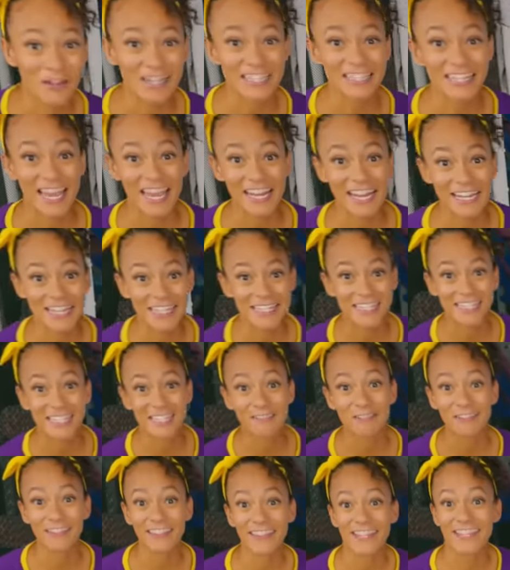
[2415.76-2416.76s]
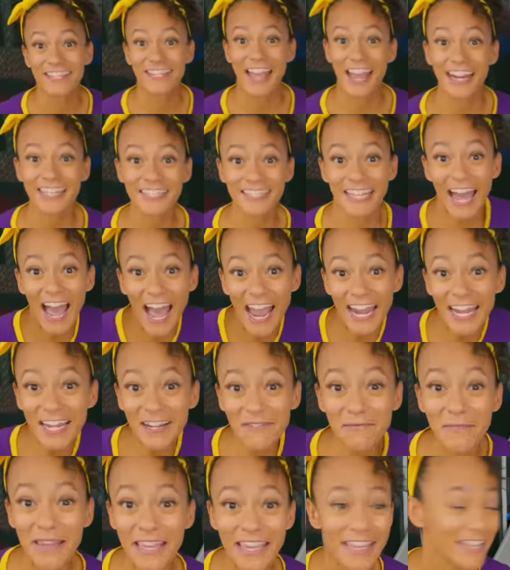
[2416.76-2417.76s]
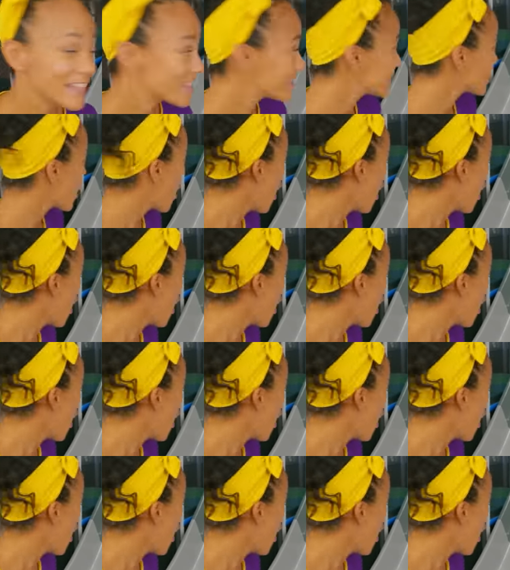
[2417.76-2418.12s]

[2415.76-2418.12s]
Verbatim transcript: excited to see what the next item is.